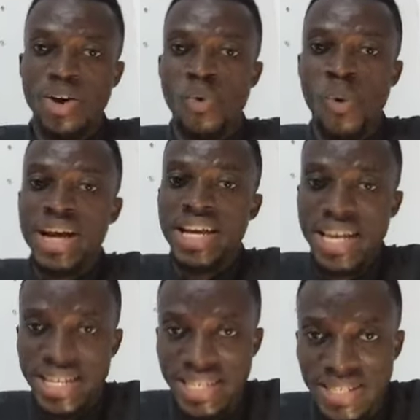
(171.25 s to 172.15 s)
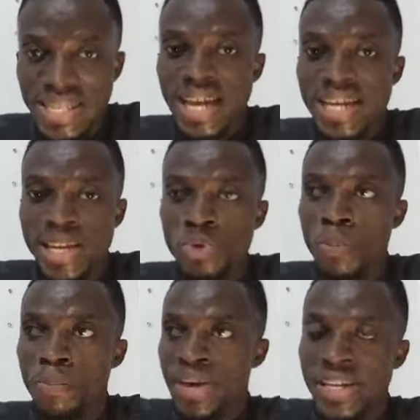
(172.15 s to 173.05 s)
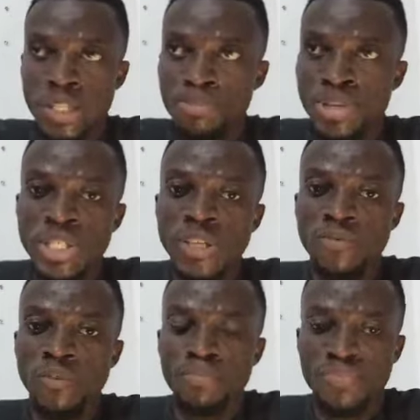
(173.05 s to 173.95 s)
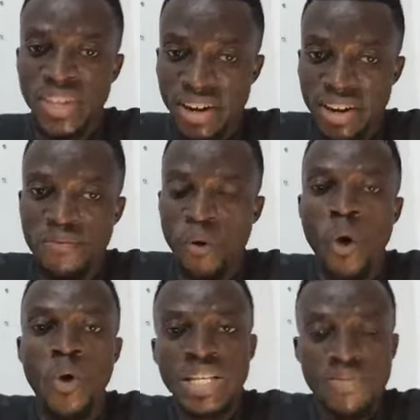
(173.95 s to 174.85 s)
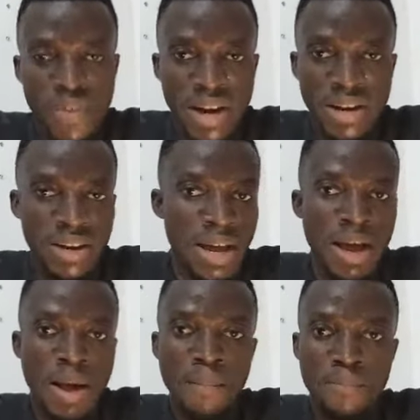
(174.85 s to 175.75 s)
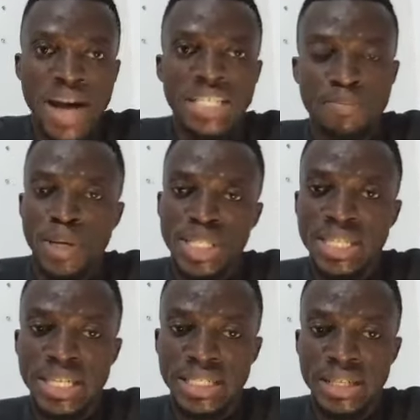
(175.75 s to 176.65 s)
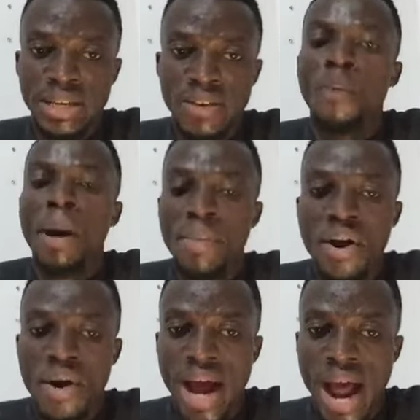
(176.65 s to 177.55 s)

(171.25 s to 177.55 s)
When he decided to pick speeches from three, four different past presidents from America,